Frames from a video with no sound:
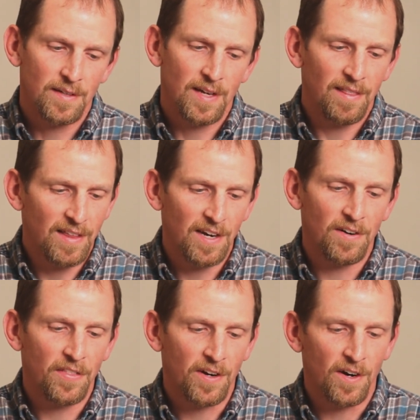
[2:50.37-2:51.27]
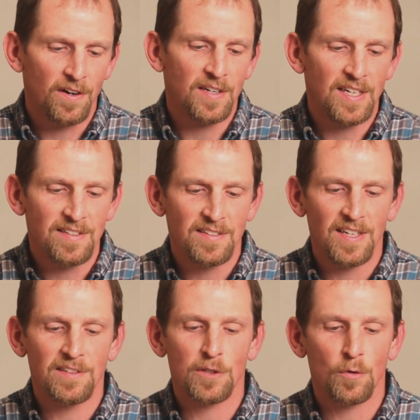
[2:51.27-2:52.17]
And there in the garden, he
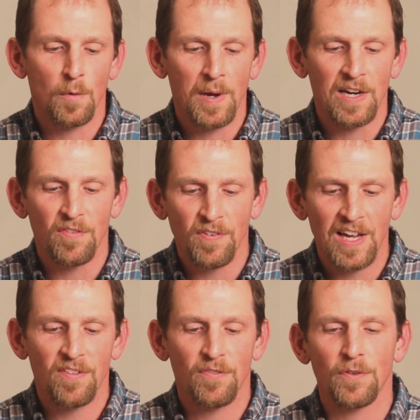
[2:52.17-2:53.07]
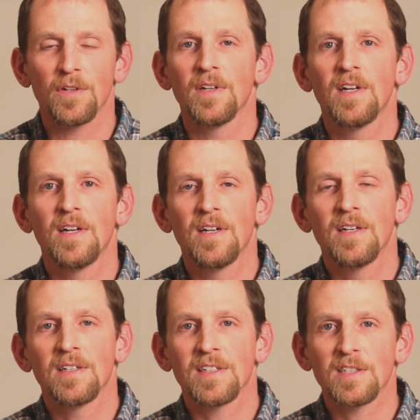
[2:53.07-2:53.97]
seeks to remain faithful
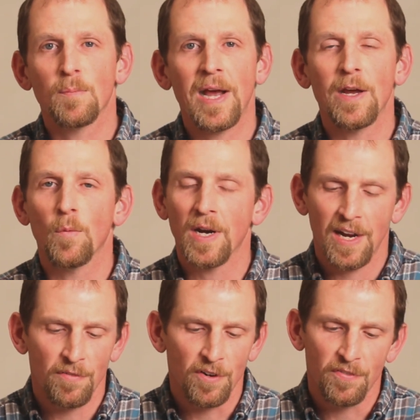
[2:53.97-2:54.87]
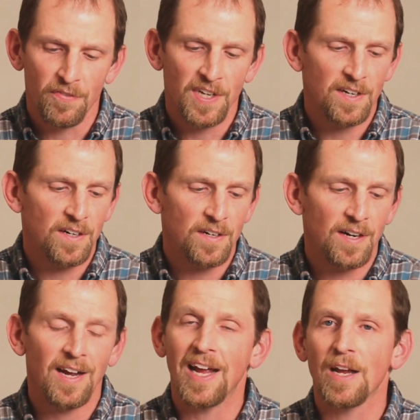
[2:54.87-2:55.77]
despite whatever
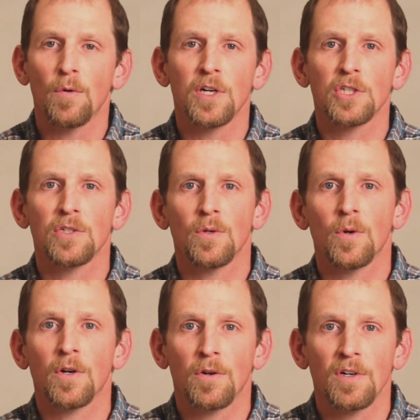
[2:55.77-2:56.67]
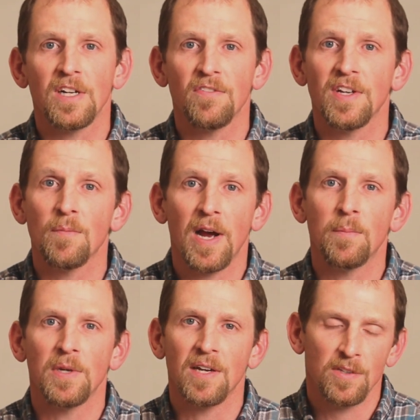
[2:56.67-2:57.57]
fear, anguish, or grief he
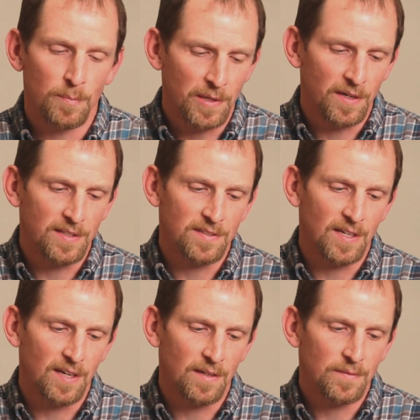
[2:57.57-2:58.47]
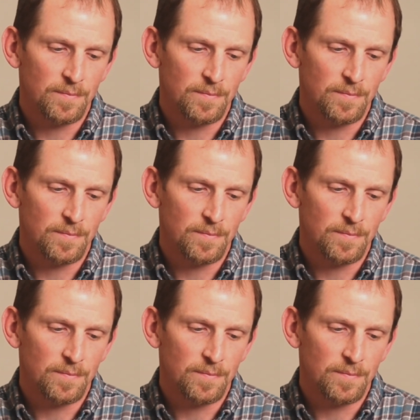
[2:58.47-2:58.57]
might be experiencing.